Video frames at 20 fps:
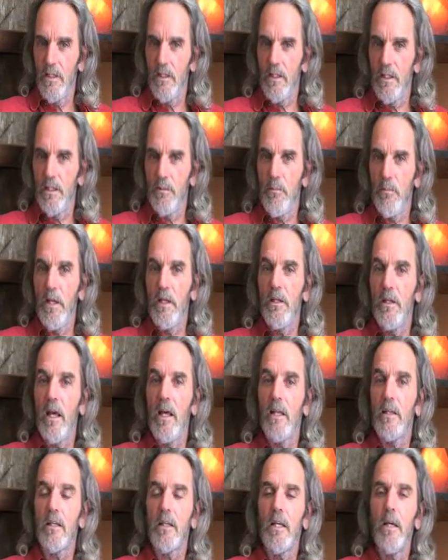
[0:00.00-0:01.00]
And men
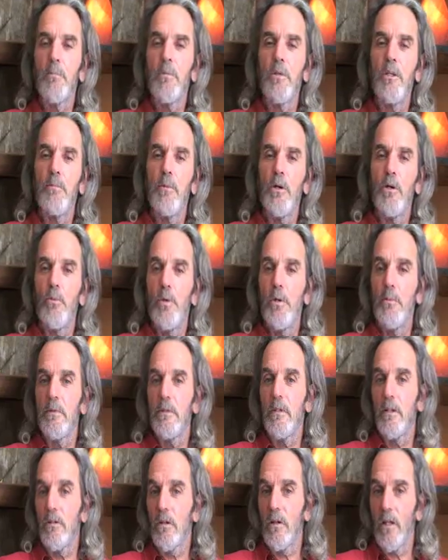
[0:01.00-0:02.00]
unaccompanied by
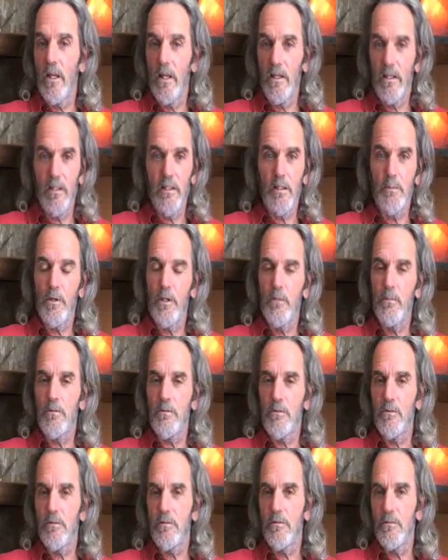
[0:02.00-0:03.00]
women are not allowed in the
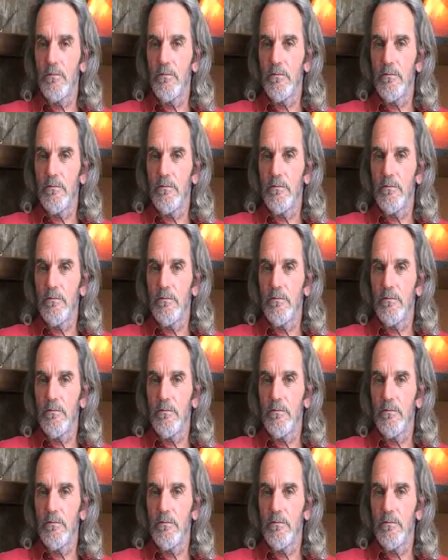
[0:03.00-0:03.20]
premises.